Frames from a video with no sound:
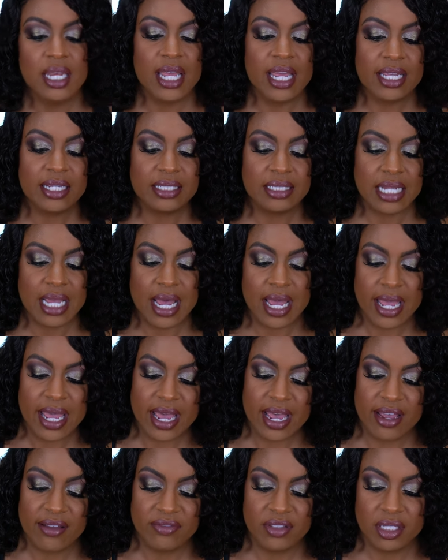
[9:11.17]
Next, I
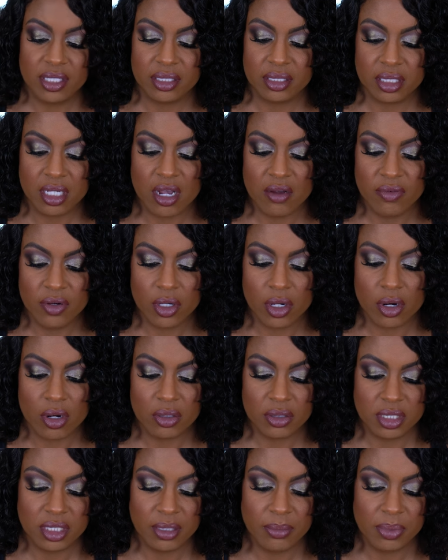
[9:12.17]
have this
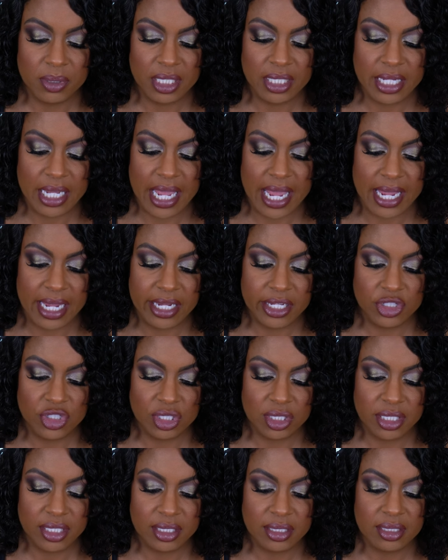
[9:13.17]
CoverGirl Simply
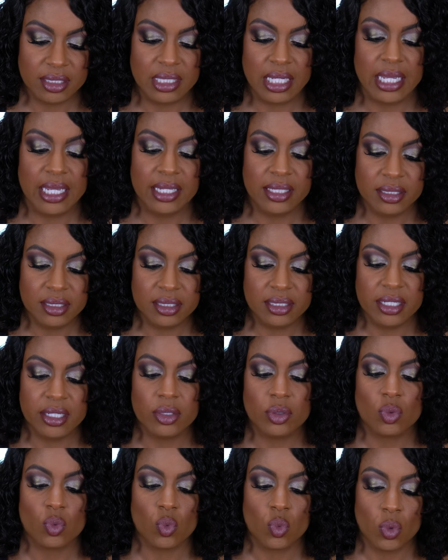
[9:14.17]
Ageless
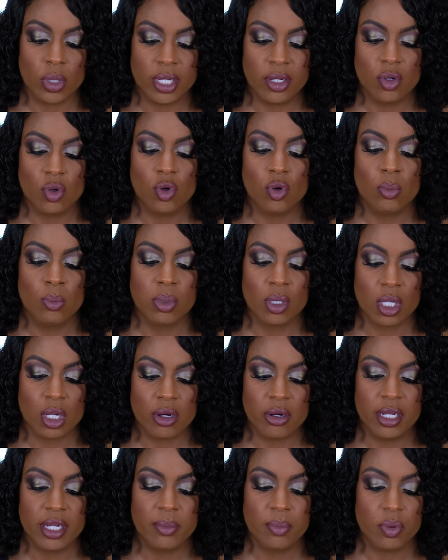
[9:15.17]
Instant Wrinkle
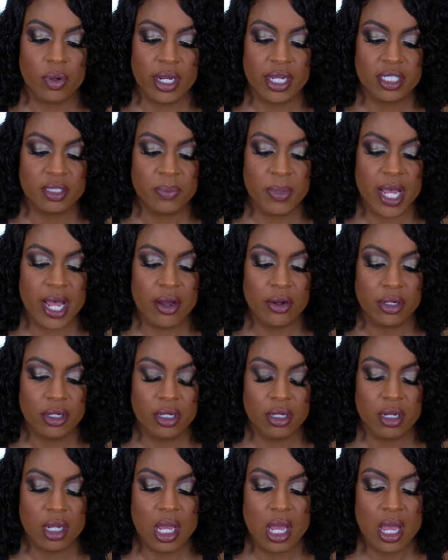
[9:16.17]
Blurring Press
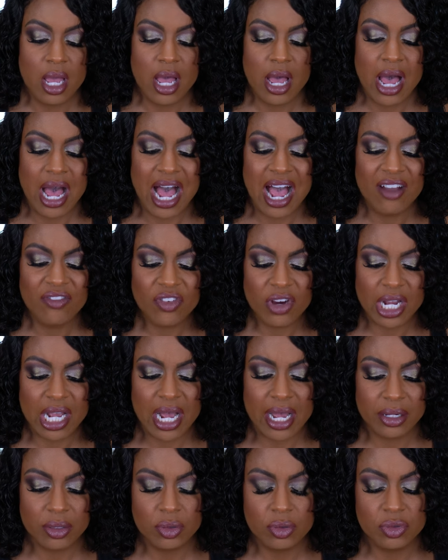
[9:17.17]
Powder. I
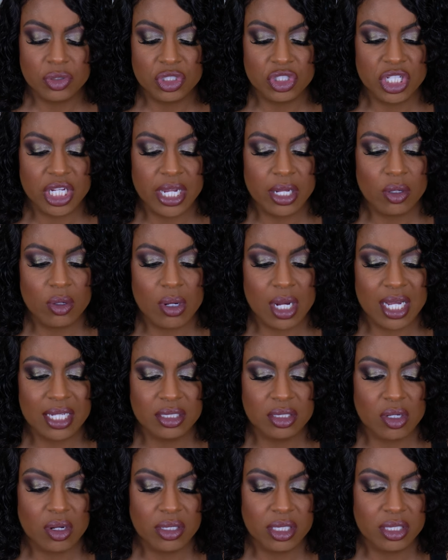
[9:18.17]
forgot whose channel I
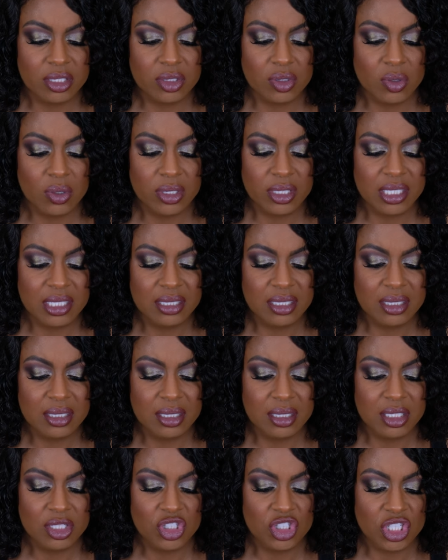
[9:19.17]
saw this on. This is
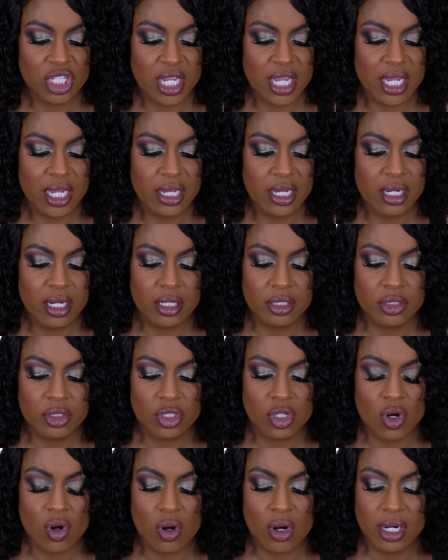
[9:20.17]
in the shade
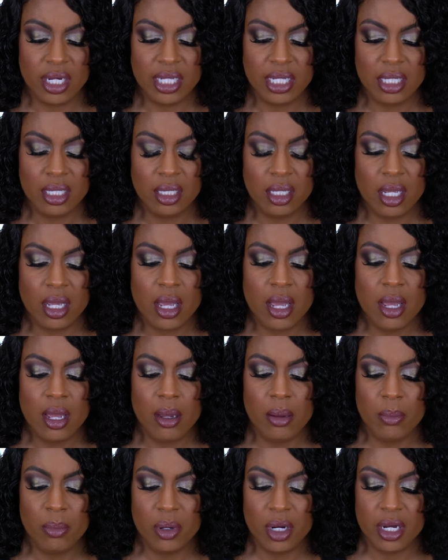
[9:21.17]
Tawny,
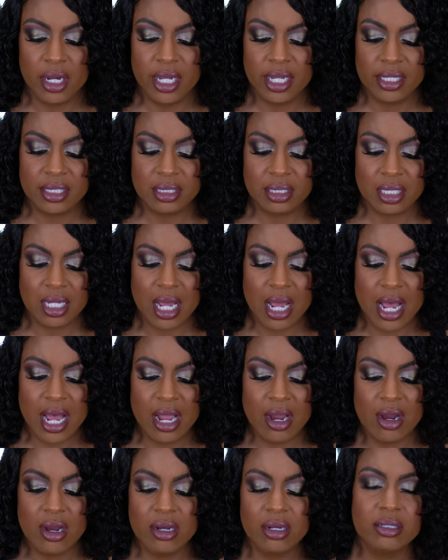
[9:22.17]
but I
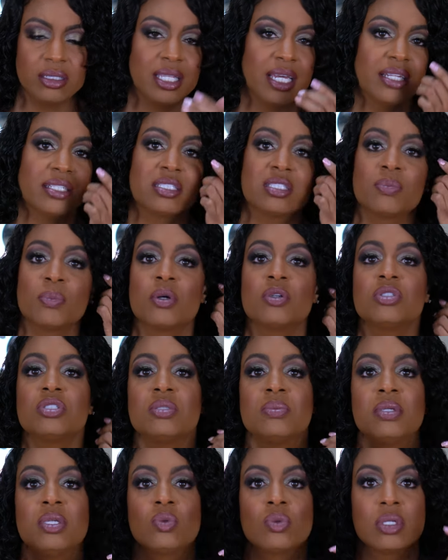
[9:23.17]
heard that it's supposed
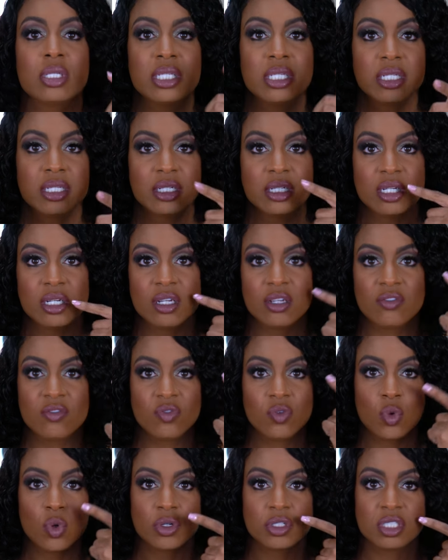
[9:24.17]
to be really good
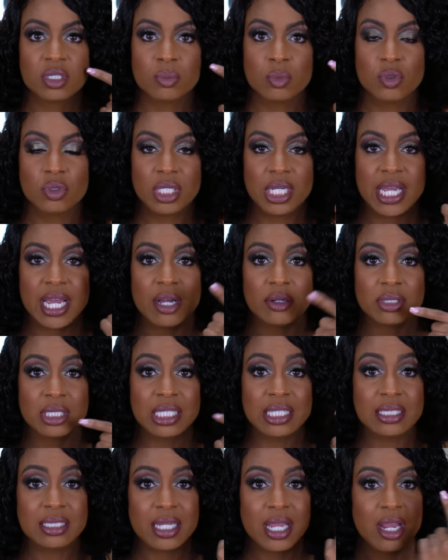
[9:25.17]
for smoothing out
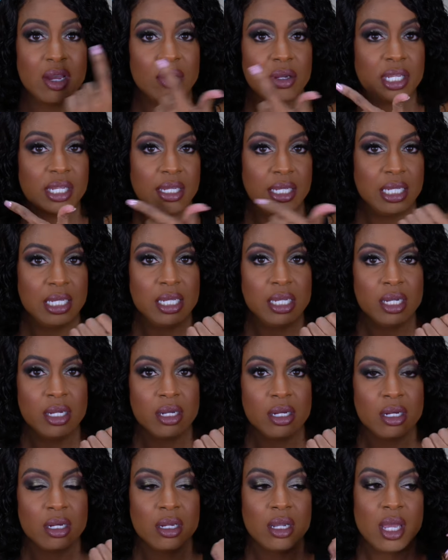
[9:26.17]
this area
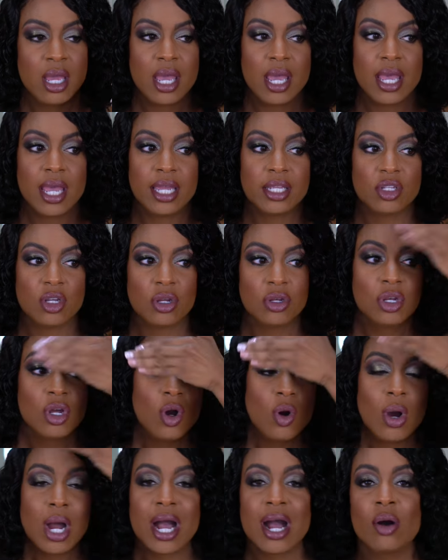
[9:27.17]
here, and y'all
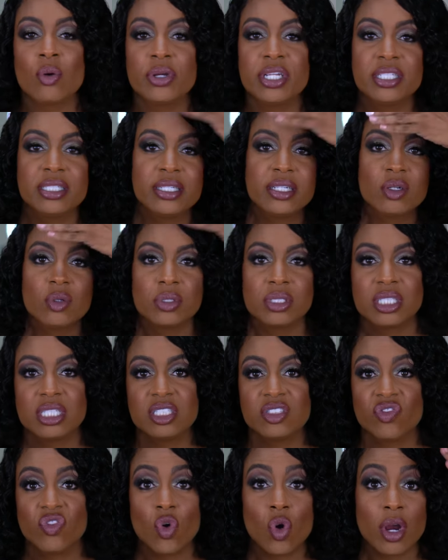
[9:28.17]
know how we deal with
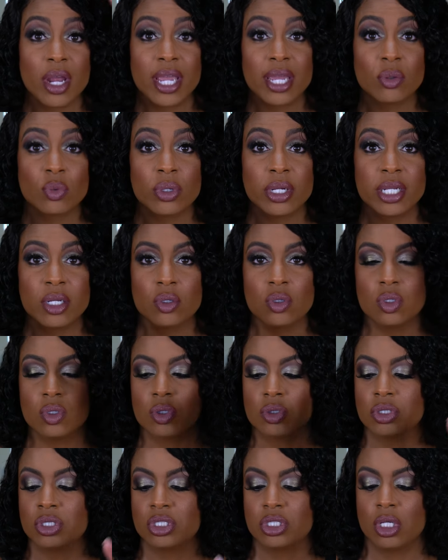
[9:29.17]
these forehead
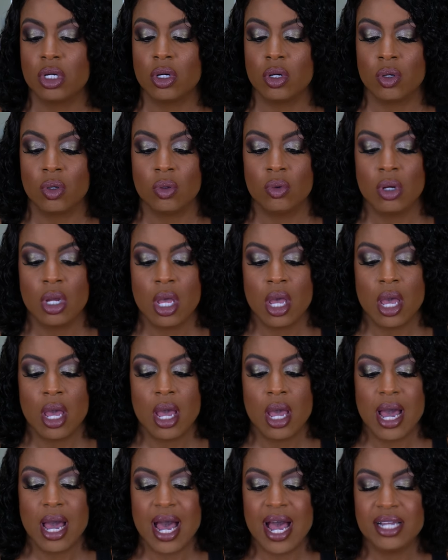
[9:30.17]
wrinkles, so
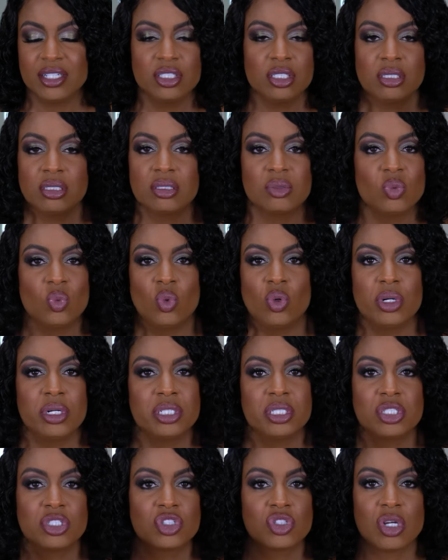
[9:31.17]
I just
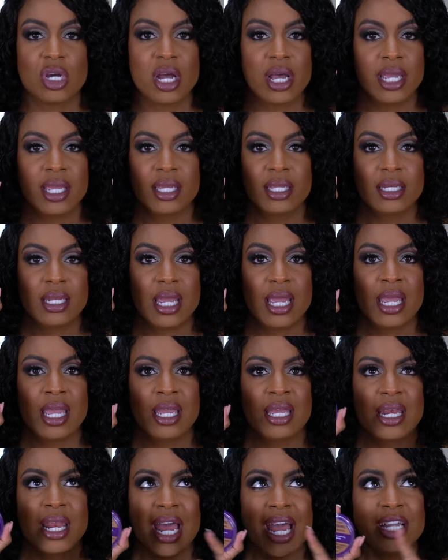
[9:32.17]
wanted to try it.
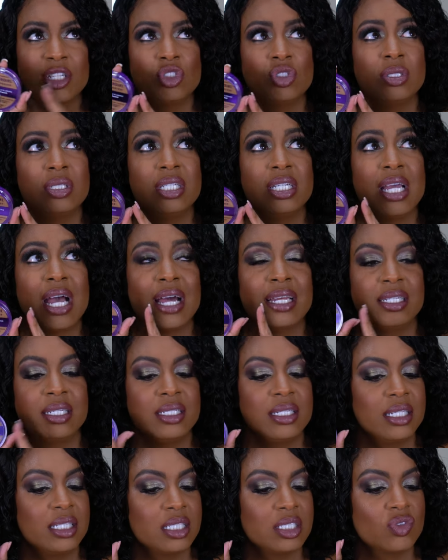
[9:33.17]
And actually, I
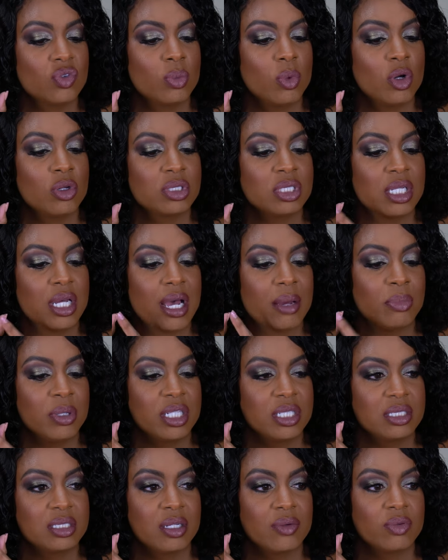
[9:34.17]
didn't get this from Ulta. I
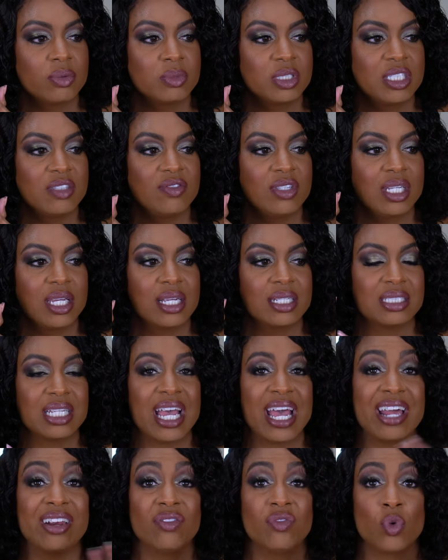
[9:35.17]
picked this up from CVS.
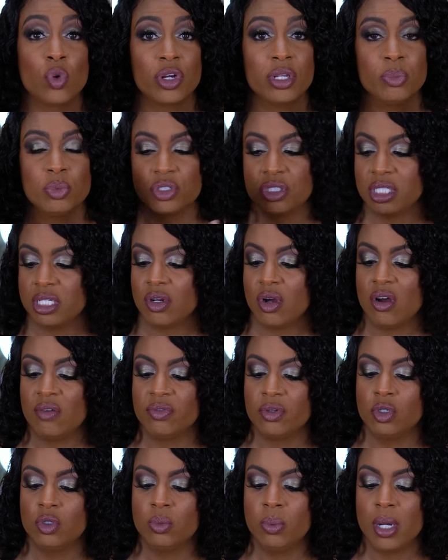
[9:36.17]
I had a 40%
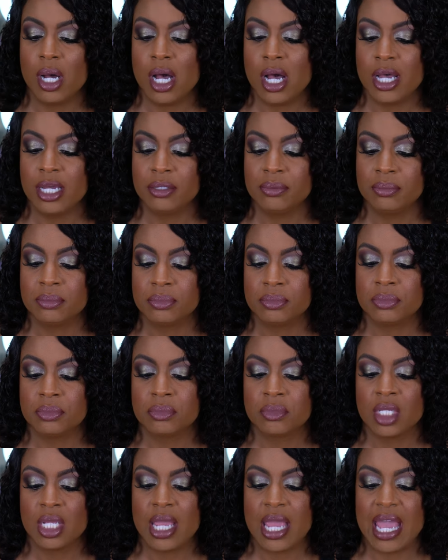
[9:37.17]
off coupon
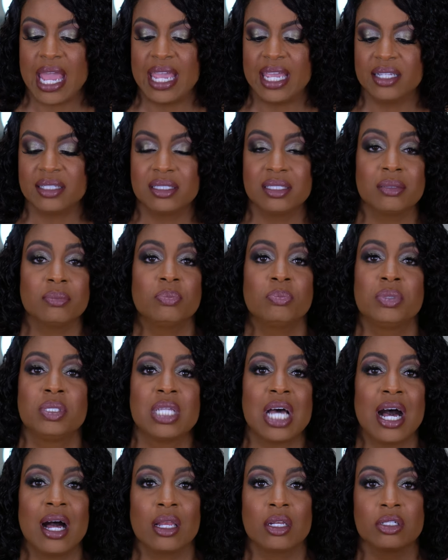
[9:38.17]
and some
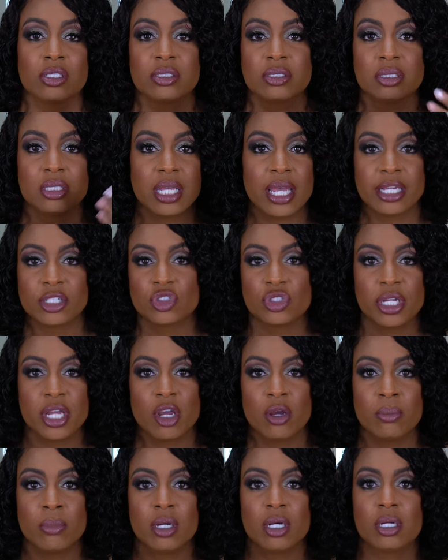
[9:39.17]
dollars, extra
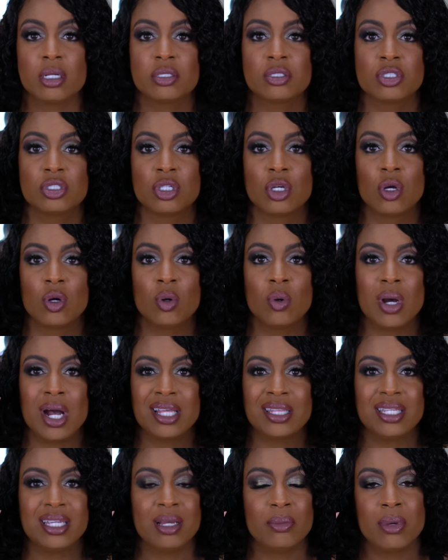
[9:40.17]
care bucks, so I
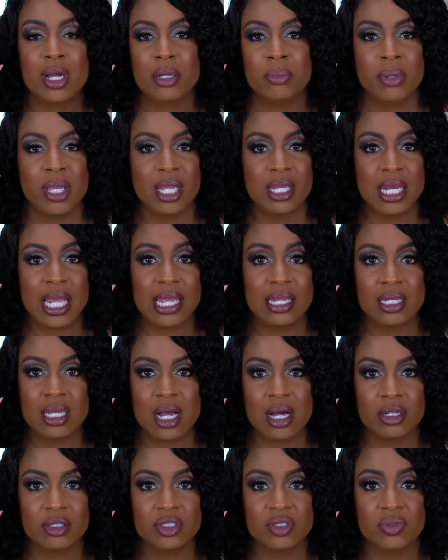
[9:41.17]
think I might have paid
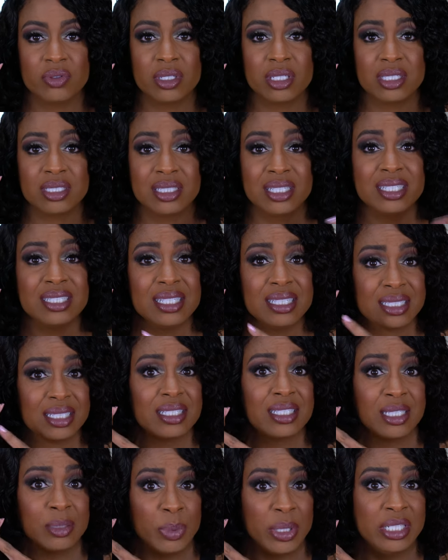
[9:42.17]
$8 for this. This is
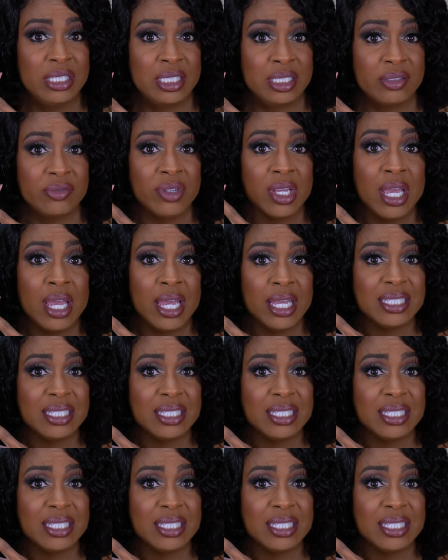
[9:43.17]
expensive.